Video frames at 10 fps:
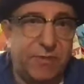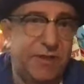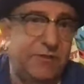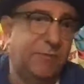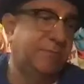
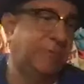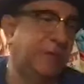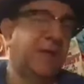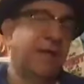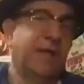people
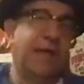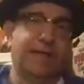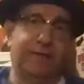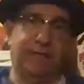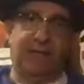
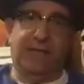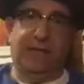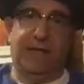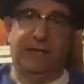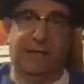can't
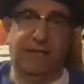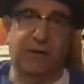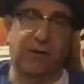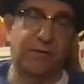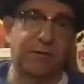
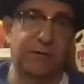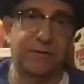decode.